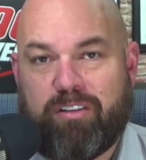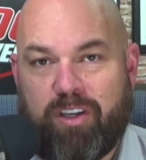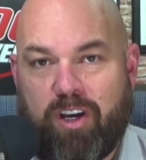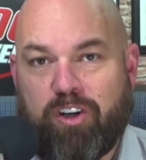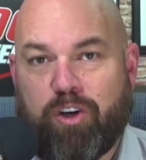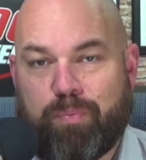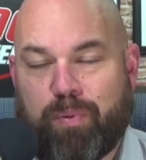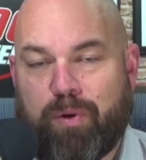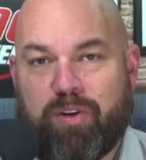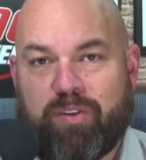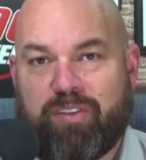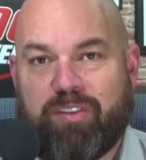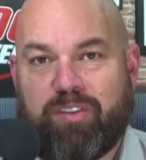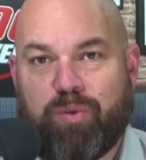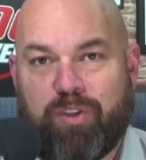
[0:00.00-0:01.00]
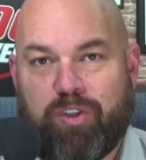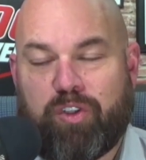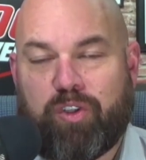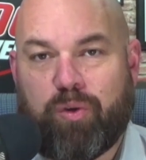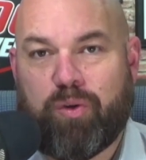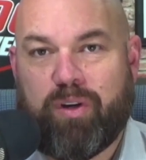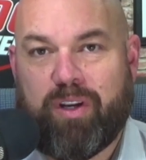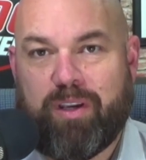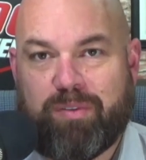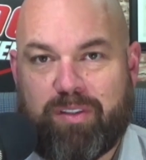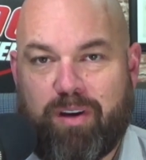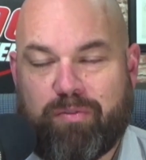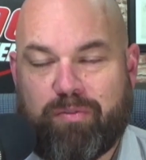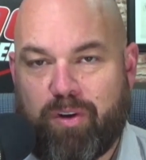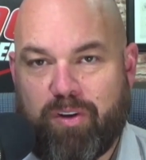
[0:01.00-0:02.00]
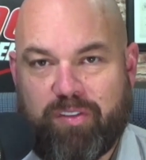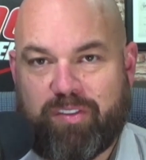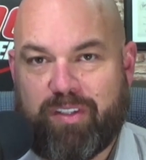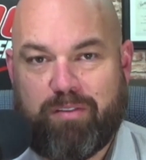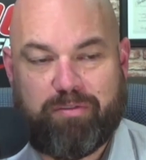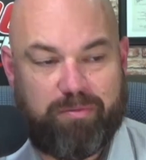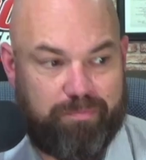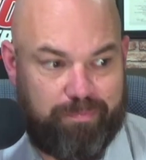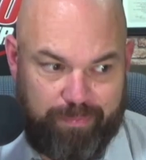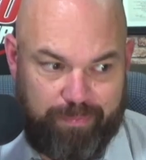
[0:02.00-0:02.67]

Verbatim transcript: younger person to insure himself or herself